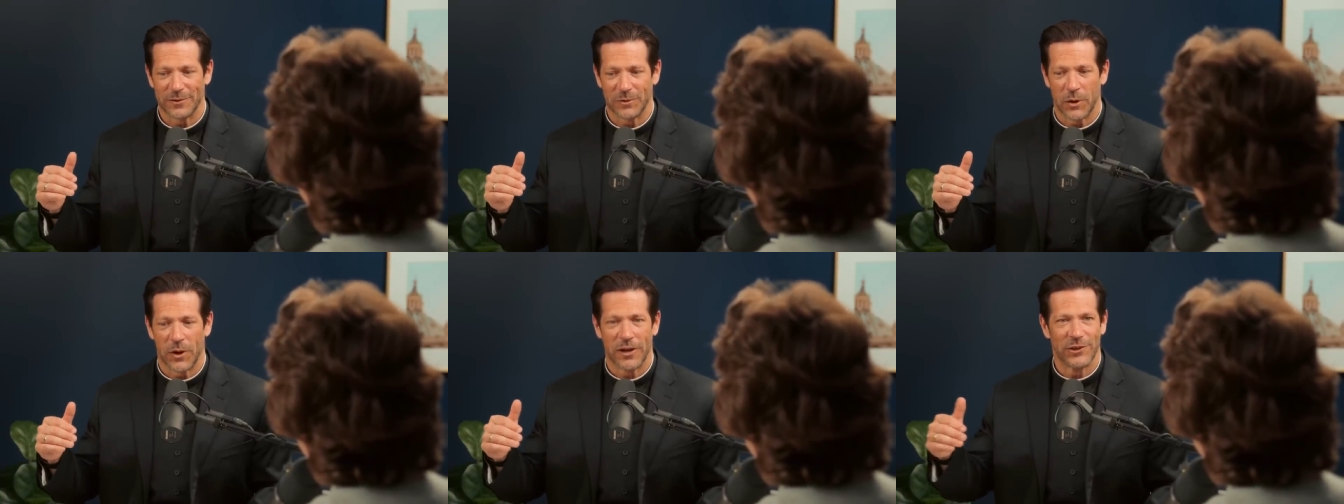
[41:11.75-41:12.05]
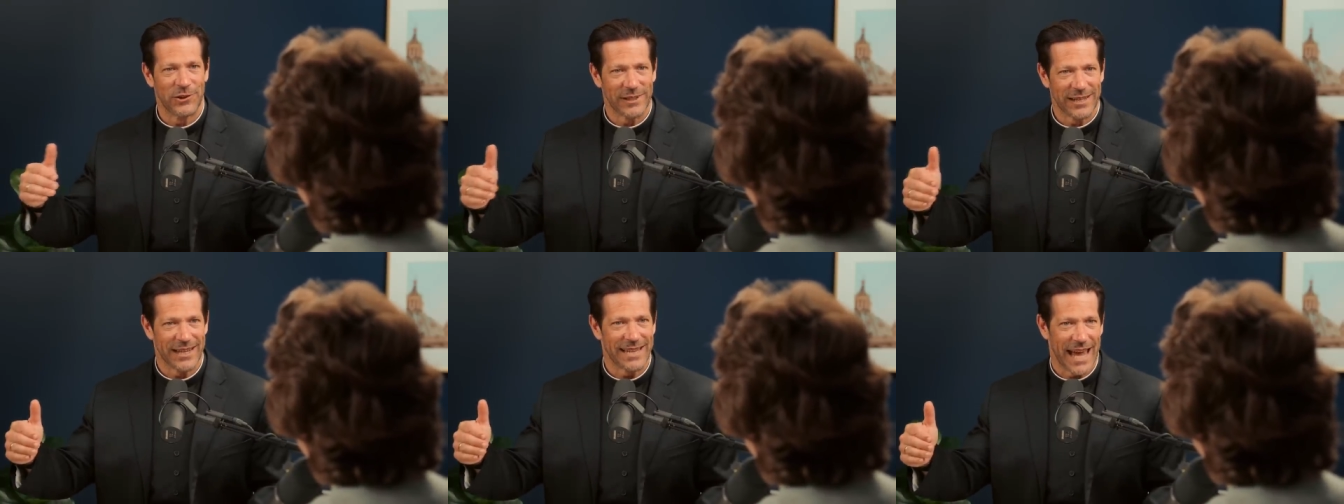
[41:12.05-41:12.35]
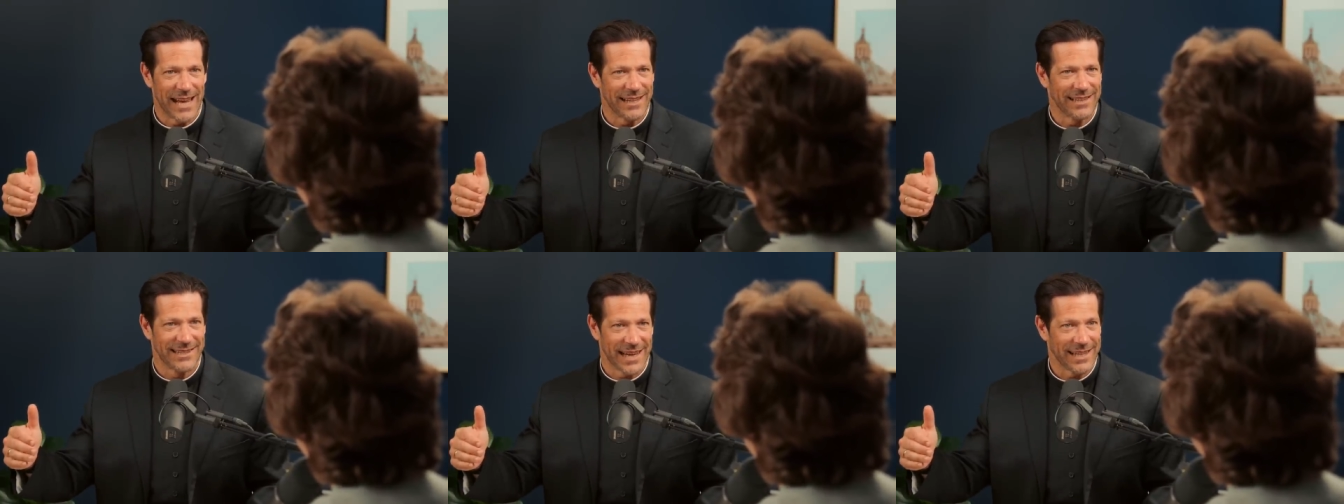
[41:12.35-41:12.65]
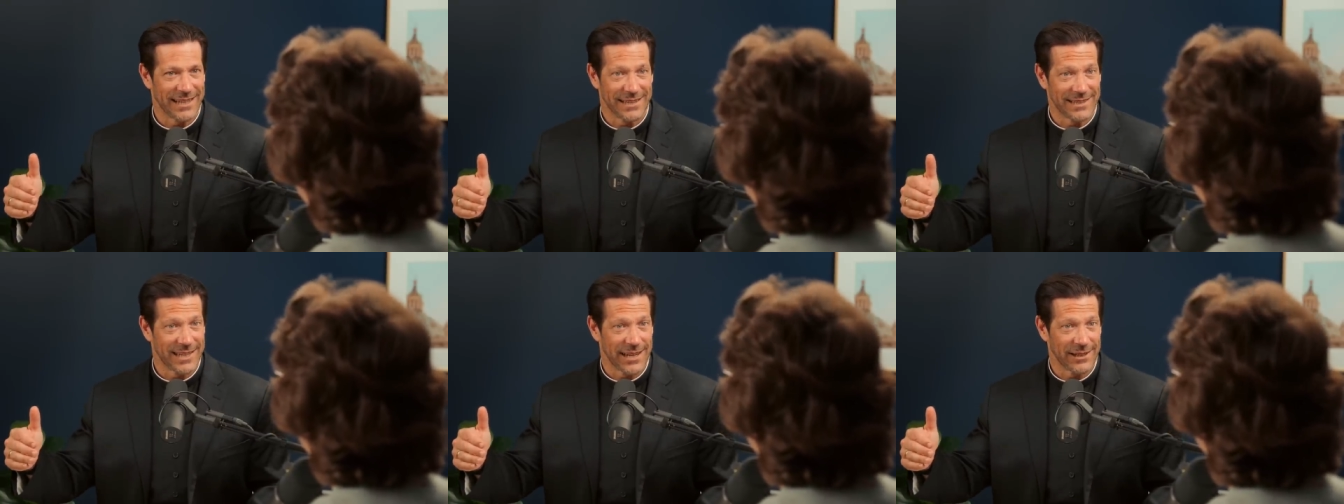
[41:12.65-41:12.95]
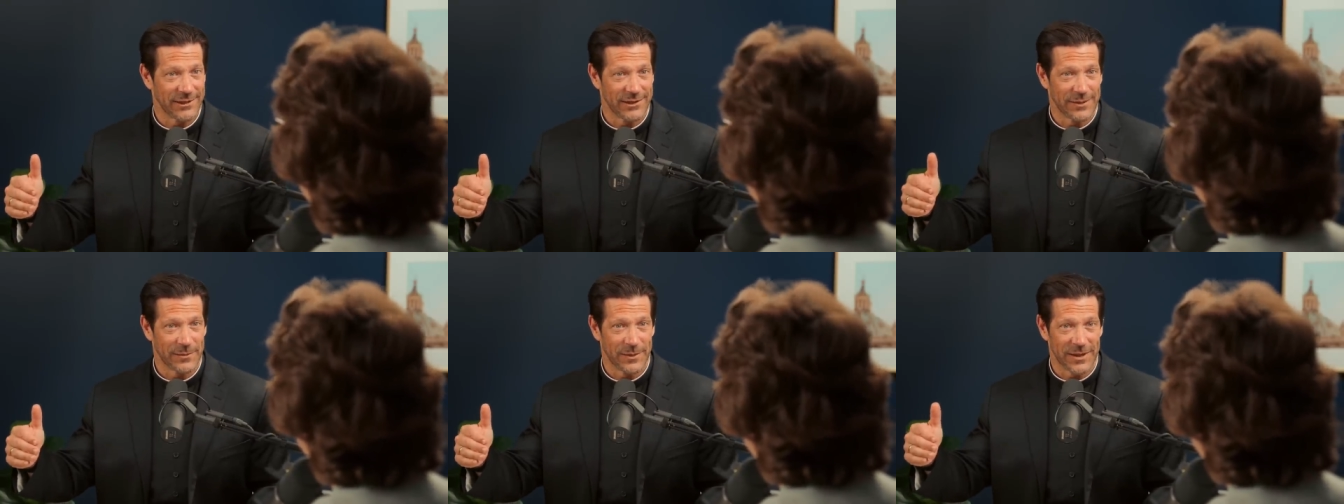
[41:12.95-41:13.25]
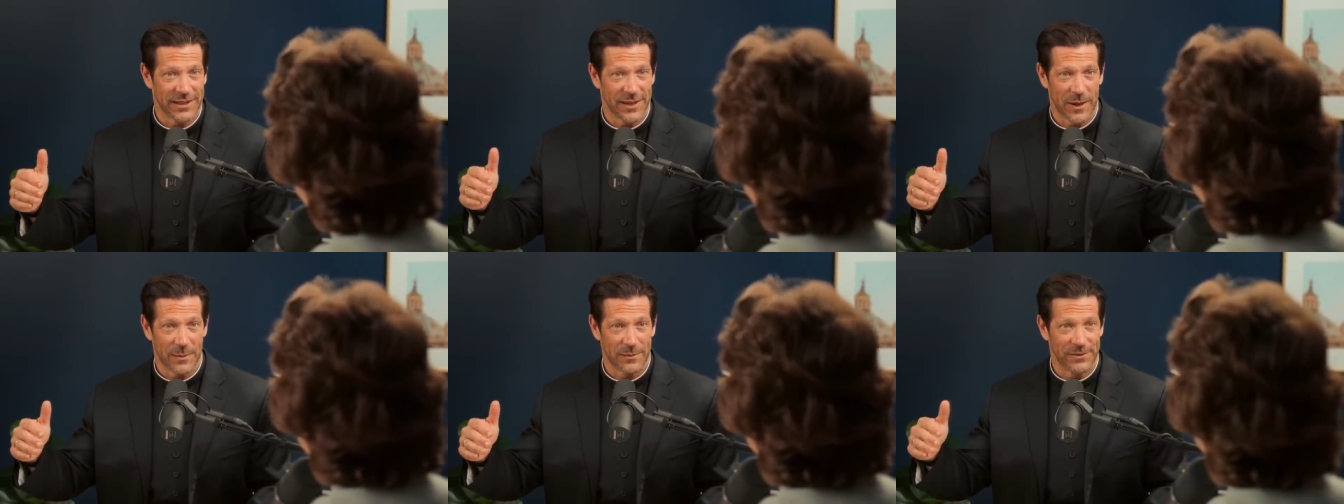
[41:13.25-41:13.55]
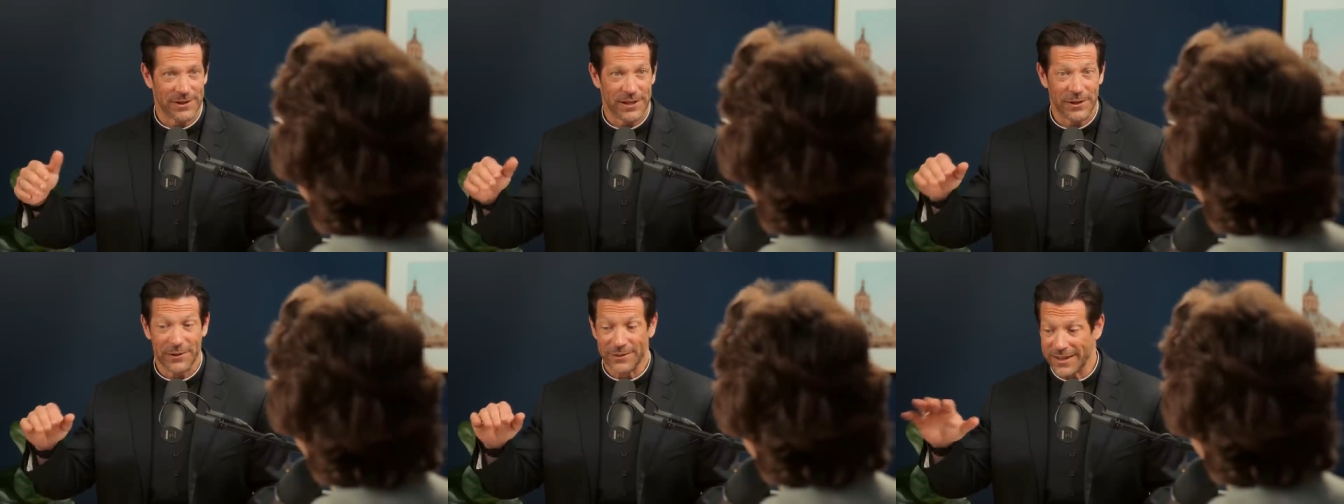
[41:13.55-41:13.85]
to launch into that second section when it
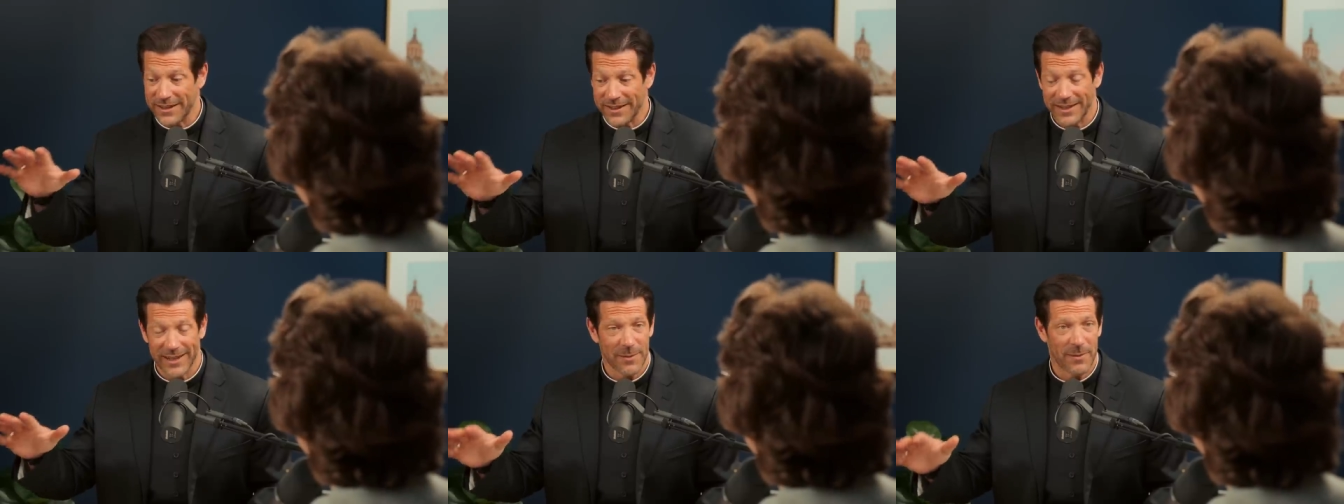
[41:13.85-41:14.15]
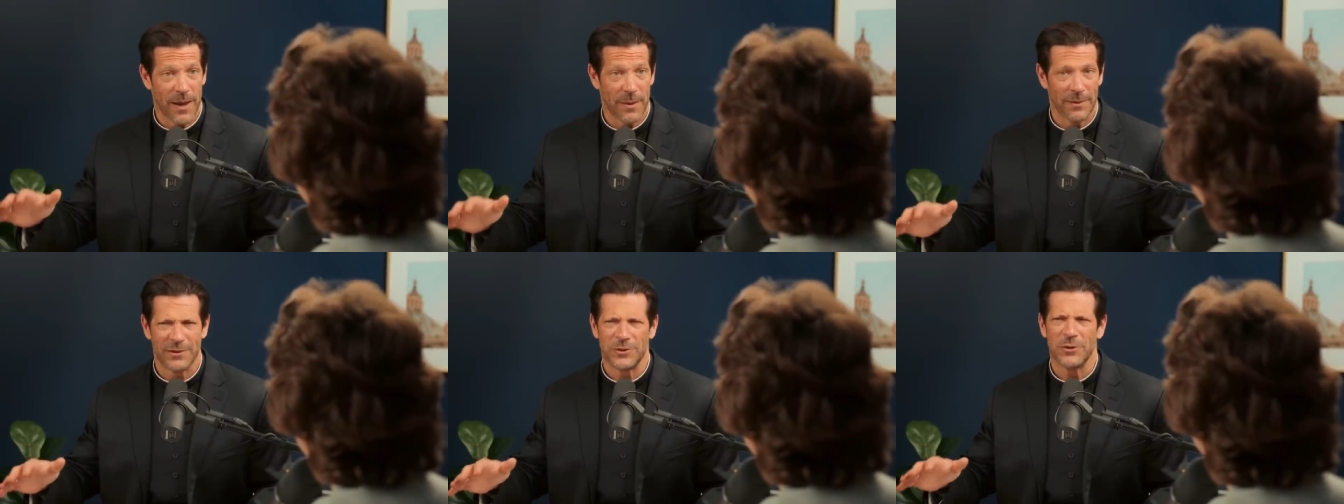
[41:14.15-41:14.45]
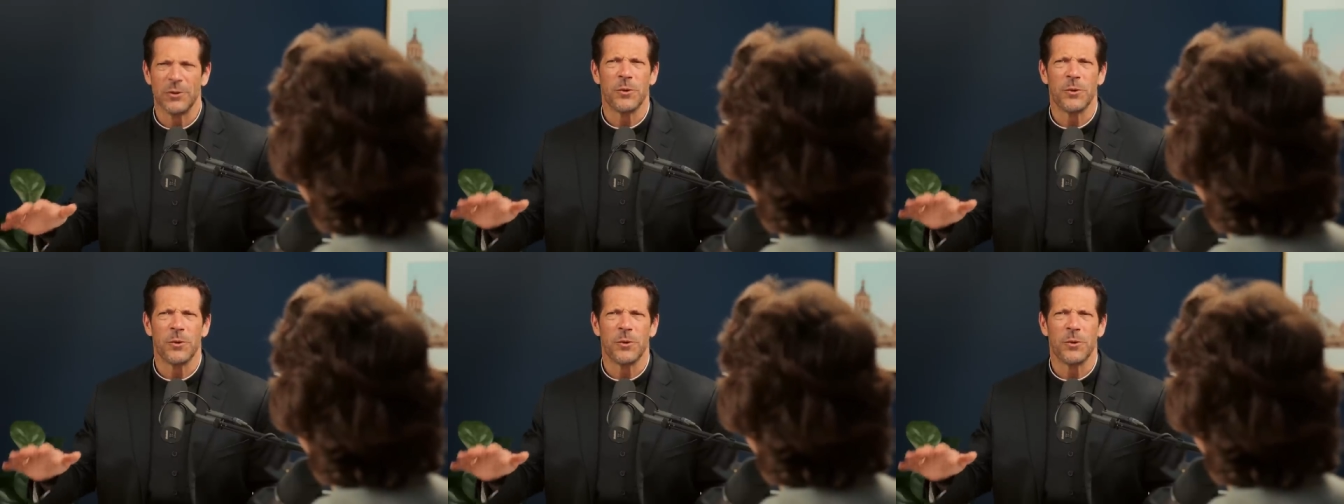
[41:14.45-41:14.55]
comes to here's the Ten Commandments.